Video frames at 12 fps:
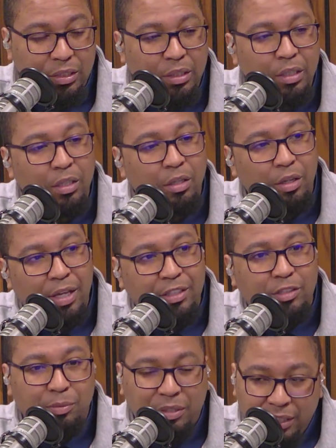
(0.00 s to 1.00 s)
That's right. And it's
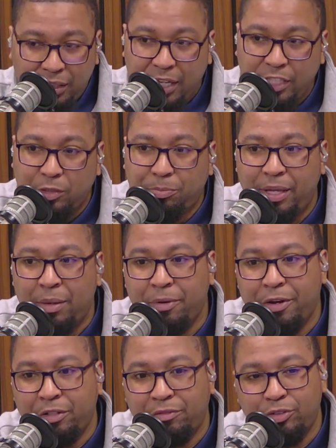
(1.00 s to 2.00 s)
a pending case, Planned
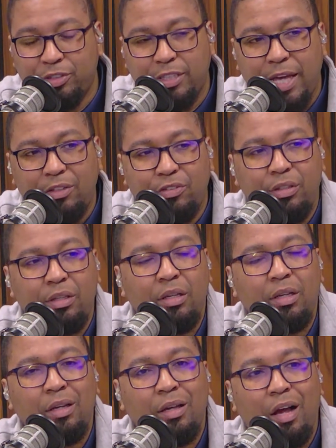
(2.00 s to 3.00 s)
Parenthood v. Casey.
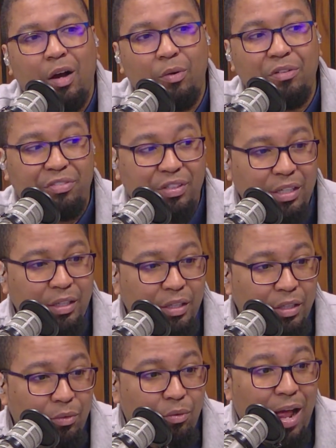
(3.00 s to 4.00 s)
We've seen
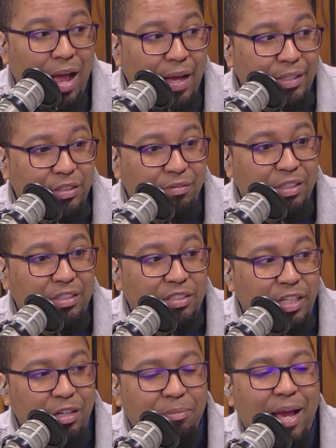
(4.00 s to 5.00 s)
the rise of these
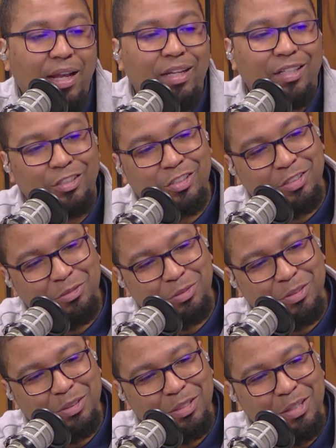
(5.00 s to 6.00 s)
state ballot initiatives
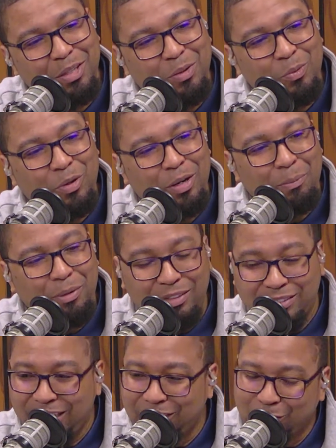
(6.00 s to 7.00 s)
where
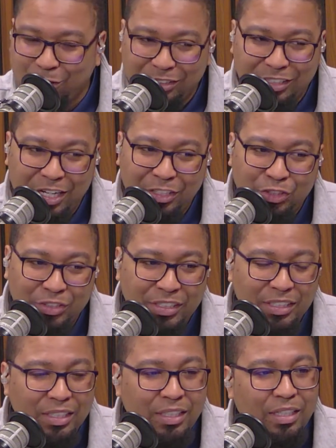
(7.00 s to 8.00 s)
states across the country,
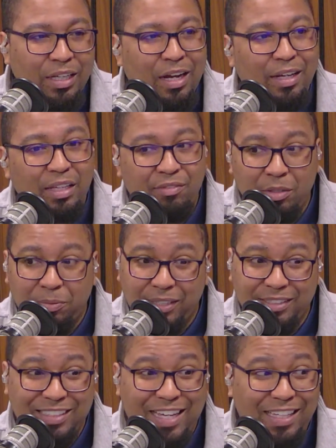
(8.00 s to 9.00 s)
even in
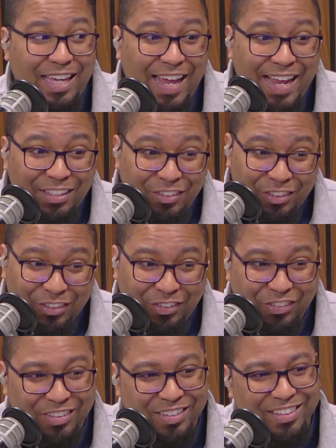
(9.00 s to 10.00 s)
places like Kansas,